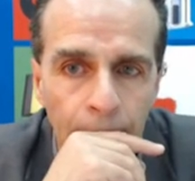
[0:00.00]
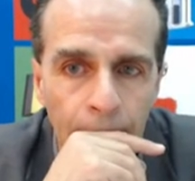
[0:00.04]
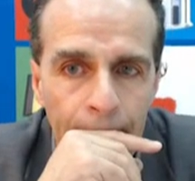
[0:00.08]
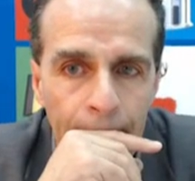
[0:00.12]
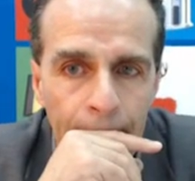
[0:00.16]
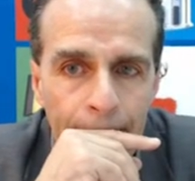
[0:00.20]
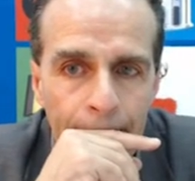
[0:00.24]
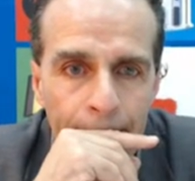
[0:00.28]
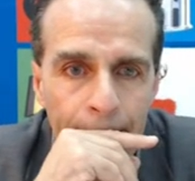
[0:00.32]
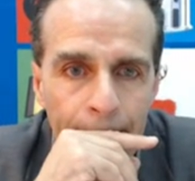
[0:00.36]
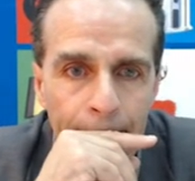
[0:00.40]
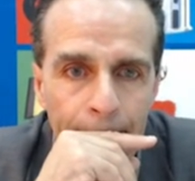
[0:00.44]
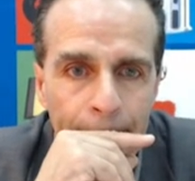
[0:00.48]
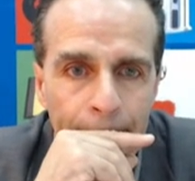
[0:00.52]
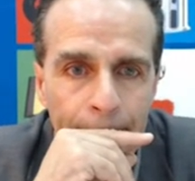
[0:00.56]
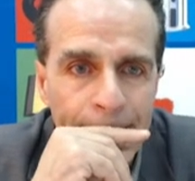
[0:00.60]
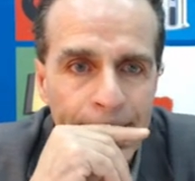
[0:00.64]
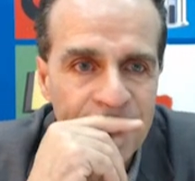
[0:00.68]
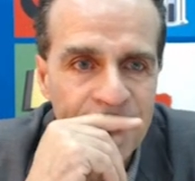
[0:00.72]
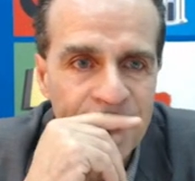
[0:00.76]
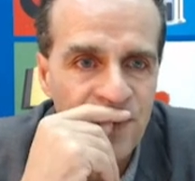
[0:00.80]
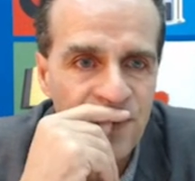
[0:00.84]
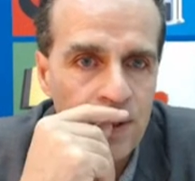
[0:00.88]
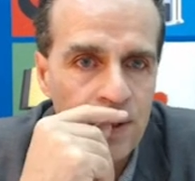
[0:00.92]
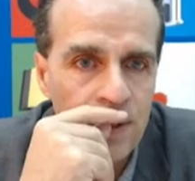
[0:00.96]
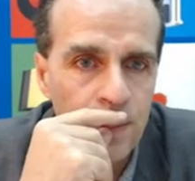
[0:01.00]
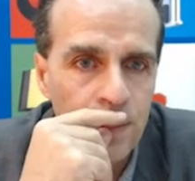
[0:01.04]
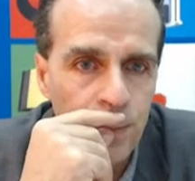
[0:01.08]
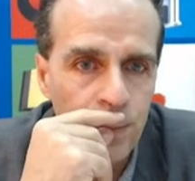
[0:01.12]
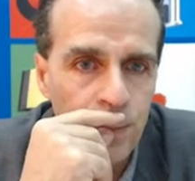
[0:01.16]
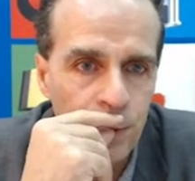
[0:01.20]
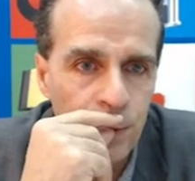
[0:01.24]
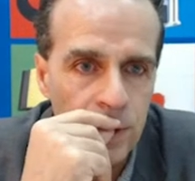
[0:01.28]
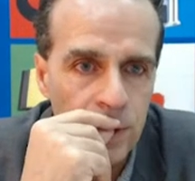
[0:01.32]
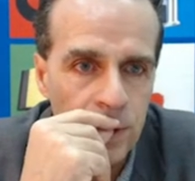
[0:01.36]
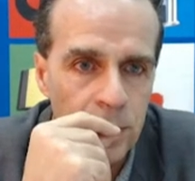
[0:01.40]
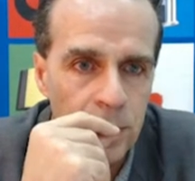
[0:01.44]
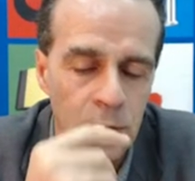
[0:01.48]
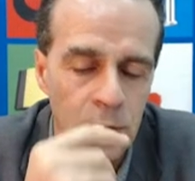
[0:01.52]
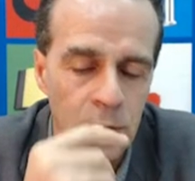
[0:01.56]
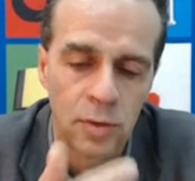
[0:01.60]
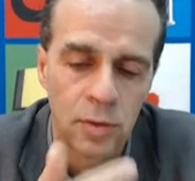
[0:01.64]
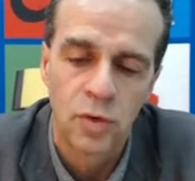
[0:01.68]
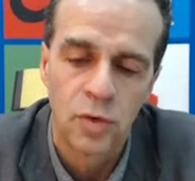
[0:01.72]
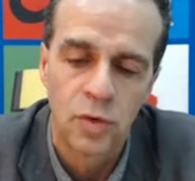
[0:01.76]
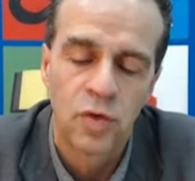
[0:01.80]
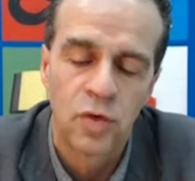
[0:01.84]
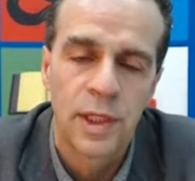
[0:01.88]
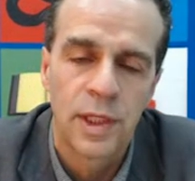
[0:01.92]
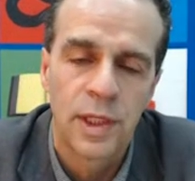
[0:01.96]
It's very important to
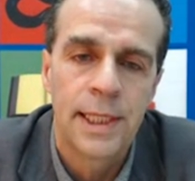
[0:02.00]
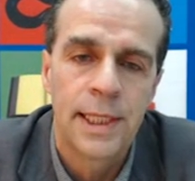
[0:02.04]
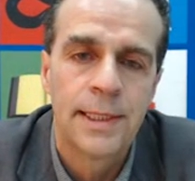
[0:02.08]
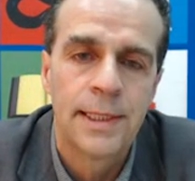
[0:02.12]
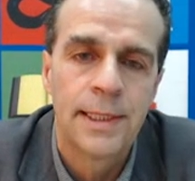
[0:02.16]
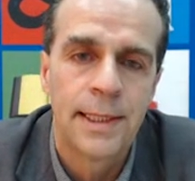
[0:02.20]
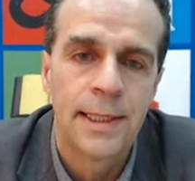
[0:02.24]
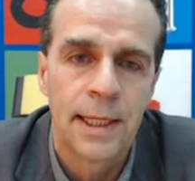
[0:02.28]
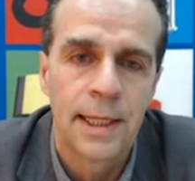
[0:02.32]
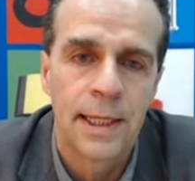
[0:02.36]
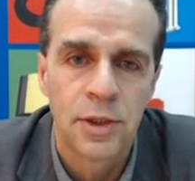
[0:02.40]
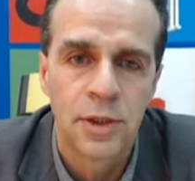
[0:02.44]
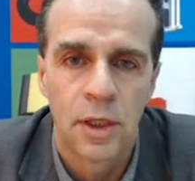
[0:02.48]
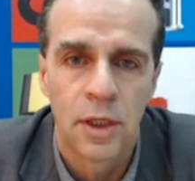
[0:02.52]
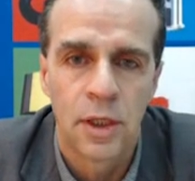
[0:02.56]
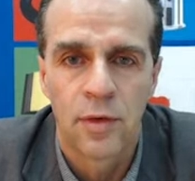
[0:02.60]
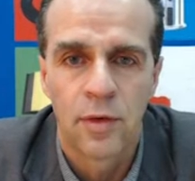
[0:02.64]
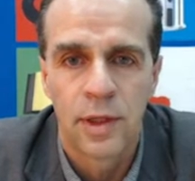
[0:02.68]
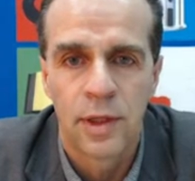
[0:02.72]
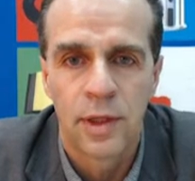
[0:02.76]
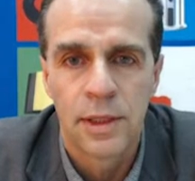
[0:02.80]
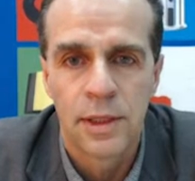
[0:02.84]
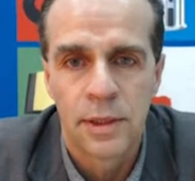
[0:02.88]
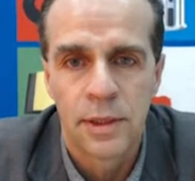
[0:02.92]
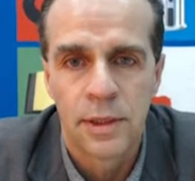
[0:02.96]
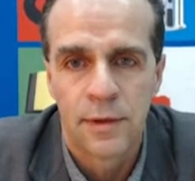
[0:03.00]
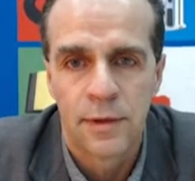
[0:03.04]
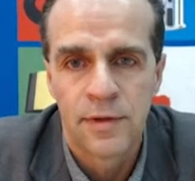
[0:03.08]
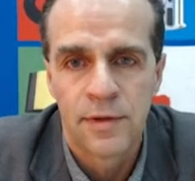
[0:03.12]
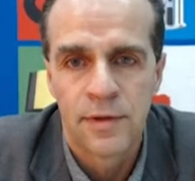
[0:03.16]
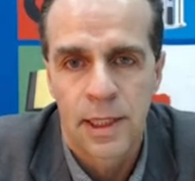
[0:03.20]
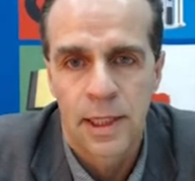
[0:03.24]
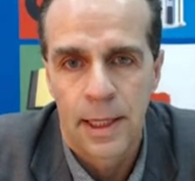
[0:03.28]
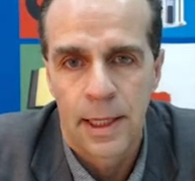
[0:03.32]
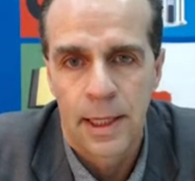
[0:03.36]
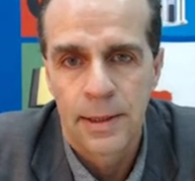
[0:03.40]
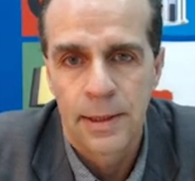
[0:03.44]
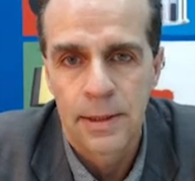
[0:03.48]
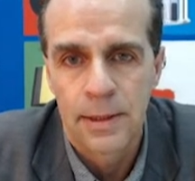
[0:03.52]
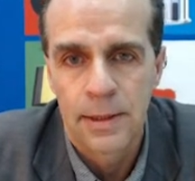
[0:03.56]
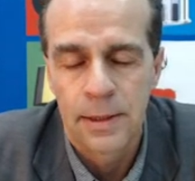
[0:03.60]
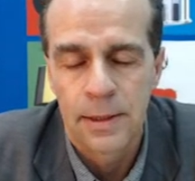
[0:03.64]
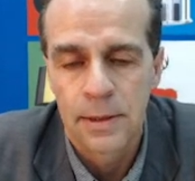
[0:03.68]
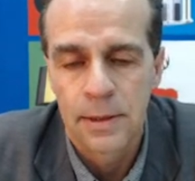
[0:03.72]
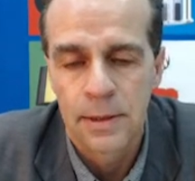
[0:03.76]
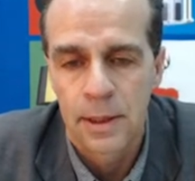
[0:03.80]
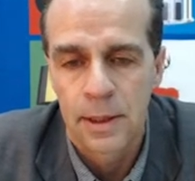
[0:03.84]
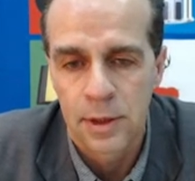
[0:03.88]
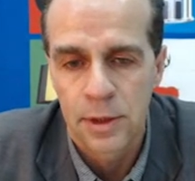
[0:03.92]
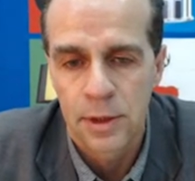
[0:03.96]
train the next generation of scientists
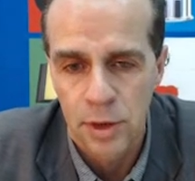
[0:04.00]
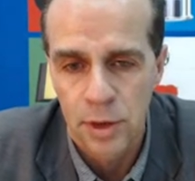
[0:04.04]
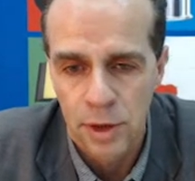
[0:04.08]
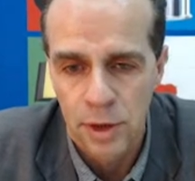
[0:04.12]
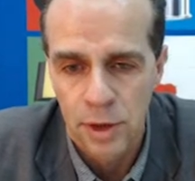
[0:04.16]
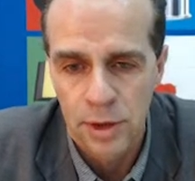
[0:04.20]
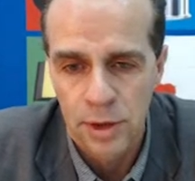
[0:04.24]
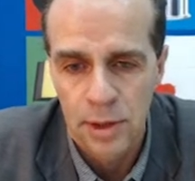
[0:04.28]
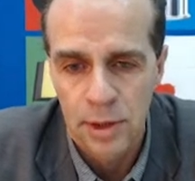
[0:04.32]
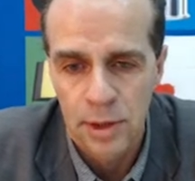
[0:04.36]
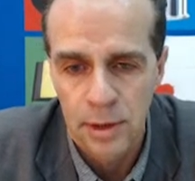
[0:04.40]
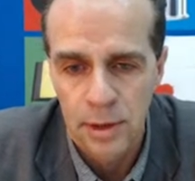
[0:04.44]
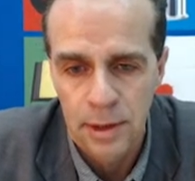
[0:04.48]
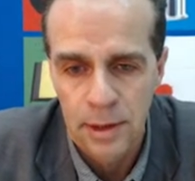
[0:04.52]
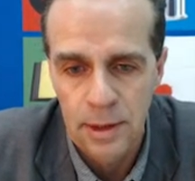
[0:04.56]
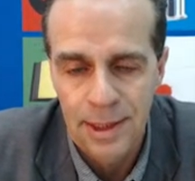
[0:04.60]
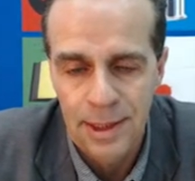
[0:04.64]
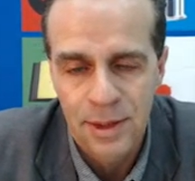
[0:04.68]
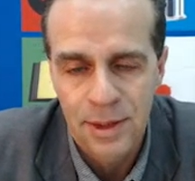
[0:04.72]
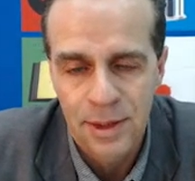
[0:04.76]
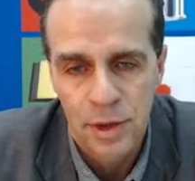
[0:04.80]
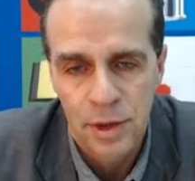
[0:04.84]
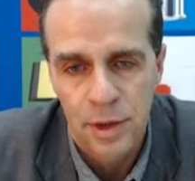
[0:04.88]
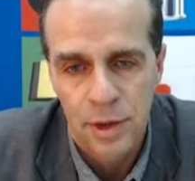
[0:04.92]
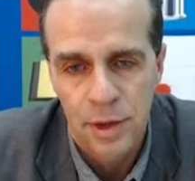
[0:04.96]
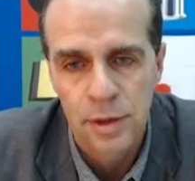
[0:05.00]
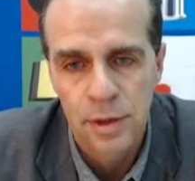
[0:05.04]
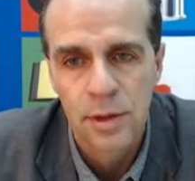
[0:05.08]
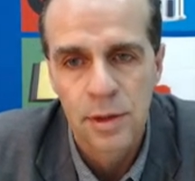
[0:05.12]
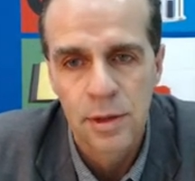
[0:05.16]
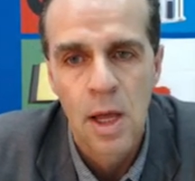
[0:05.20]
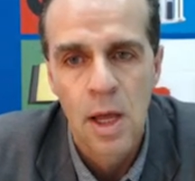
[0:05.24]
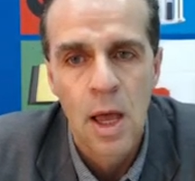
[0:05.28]
and engineers and clinicians